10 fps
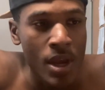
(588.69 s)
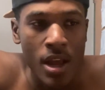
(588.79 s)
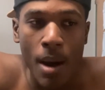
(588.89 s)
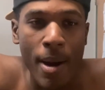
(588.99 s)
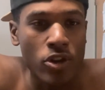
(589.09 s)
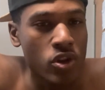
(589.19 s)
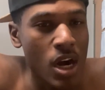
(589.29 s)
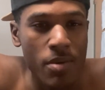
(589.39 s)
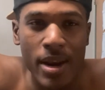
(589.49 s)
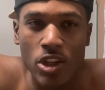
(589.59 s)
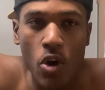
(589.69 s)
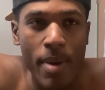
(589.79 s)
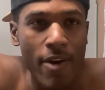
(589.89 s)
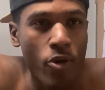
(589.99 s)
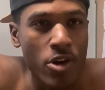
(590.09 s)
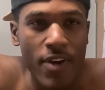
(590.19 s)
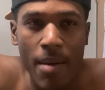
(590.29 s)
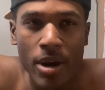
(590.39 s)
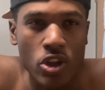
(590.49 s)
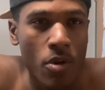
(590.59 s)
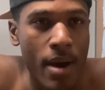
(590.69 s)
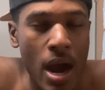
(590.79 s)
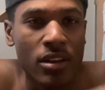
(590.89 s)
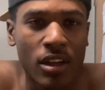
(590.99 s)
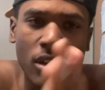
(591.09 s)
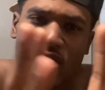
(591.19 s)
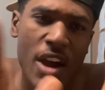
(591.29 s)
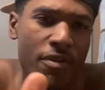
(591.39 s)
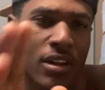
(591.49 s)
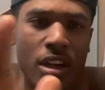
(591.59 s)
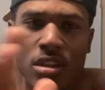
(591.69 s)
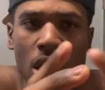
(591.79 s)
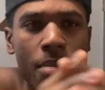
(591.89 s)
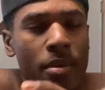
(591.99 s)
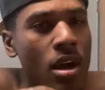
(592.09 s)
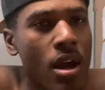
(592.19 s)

About 30 minutes go by, 45 minutes go by, the traffic clears up,